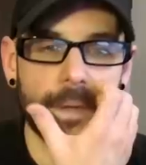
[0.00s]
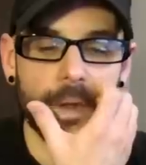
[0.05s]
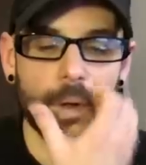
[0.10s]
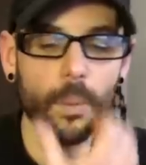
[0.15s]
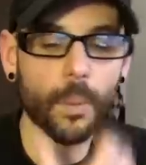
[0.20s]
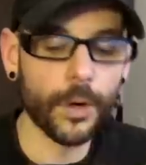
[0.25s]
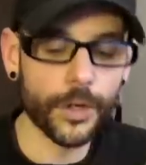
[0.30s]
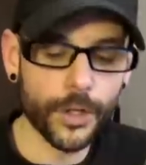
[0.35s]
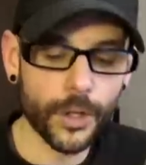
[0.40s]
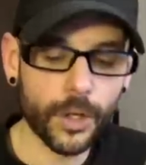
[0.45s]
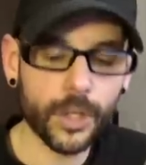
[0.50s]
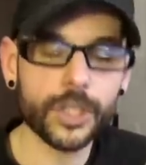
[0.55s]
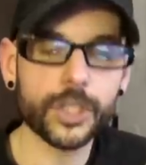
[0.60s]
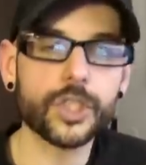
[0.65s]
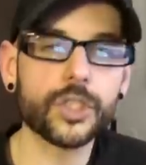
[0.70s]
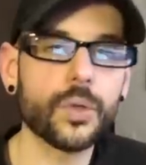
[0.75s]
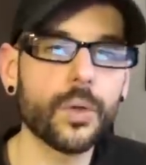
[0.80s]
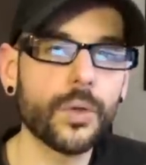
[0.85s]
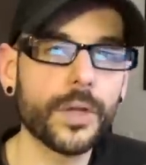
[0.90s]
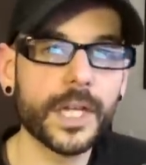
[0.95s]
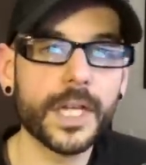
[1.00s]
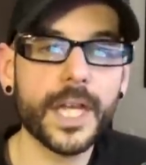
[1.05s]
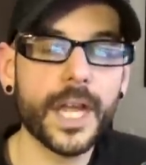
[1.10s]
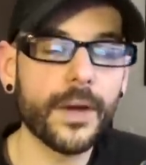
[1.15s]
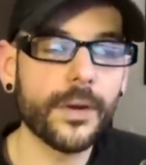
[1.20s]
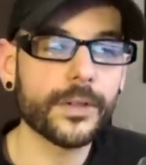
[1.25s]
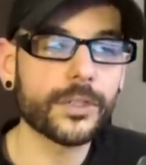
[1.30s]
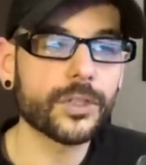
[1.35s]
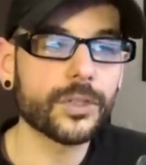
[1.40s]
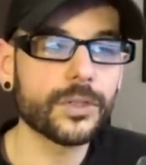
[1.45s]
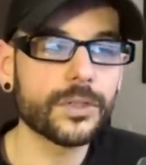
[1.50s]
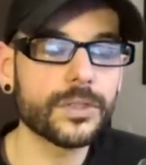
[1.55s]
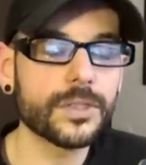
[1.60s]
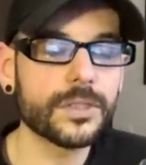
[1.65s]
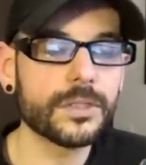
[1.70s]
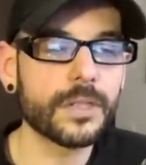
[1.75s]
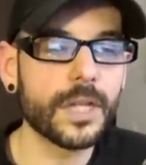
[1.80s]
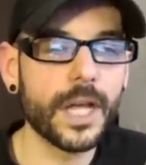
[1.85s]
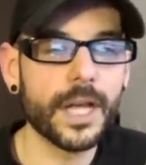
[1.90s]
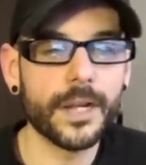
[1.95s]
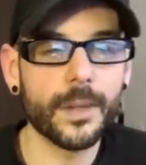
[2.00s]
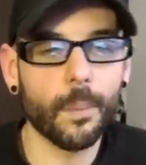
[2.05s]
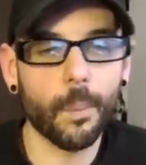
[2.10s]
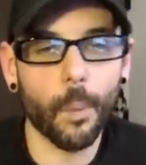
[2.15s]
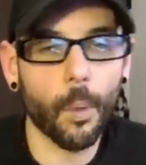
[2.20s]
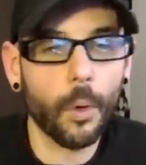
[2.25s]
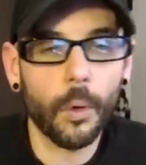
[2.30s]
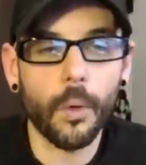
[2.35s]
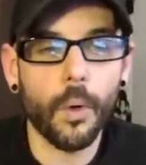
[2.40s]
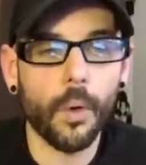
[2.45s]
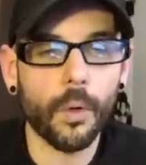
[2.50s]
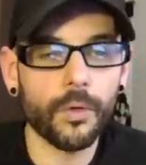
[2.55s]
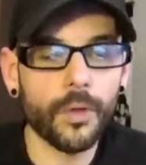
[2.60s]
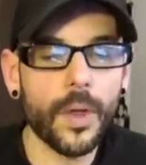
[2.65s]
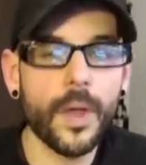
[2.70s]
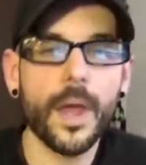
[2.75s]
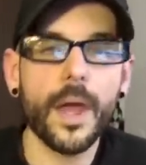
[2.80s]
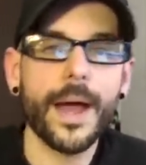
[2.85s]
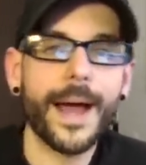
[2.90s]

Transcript: where you're controlling characters in a world